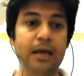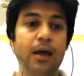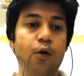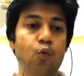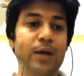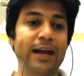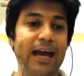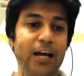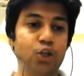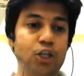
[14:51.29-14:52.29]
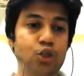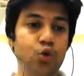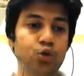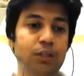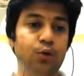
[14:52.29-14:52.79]
We had actually
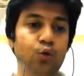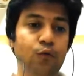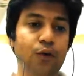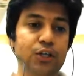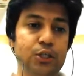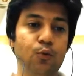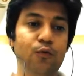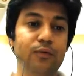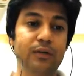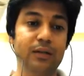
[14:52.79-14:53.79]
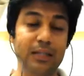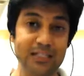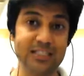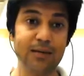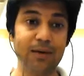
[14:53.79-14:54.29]
chosen to first remove this
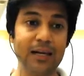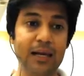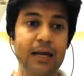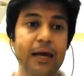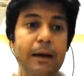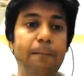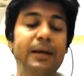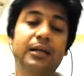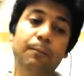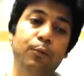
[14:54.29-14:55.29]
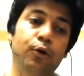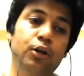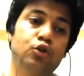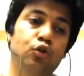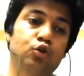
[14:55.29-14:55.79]
double A, but computer
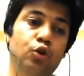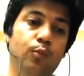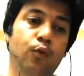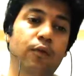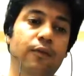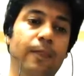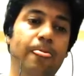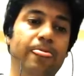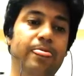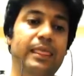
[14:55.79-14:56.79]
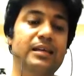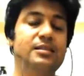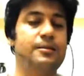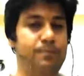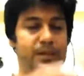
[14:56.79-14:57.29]
chose to remove this
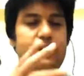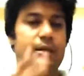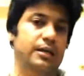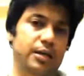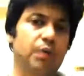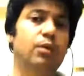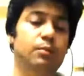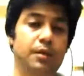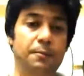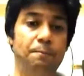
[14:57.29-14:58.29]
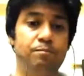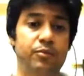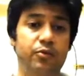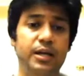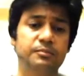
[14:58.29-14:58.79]
double B,
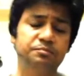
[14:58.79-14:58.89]
right?